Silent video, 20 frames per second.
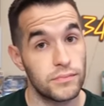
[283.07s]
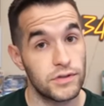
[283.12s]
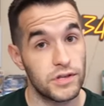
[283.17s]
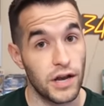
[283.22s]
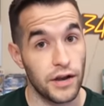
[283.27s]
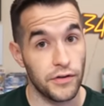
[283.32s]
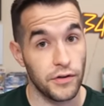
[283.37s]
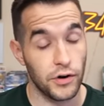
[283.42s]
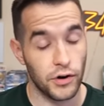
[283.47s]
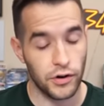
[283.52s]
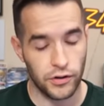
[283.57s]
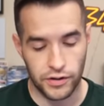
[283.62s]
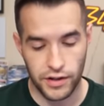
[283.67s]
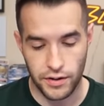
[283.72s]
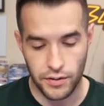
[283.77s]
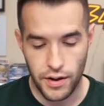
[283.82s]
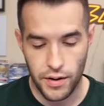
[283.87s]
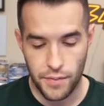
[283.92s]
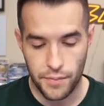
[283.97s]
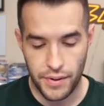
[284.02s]
Sally the Dark
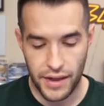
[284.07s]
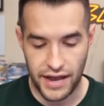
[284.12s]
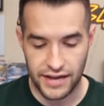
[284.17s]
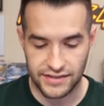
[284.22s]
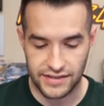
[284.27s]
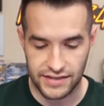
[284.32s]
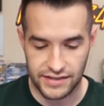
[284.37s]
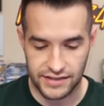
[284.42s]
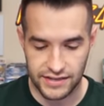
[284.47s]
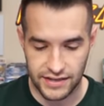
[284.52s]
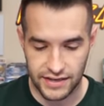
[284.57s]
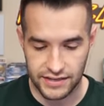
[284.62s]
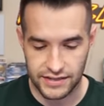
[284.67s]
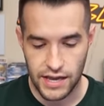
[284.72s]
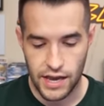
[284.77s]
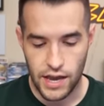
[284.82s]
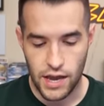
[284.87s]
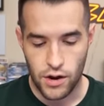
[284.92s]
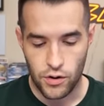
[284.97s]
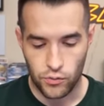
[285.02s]
Clown packs that he sent
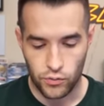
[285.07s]
us.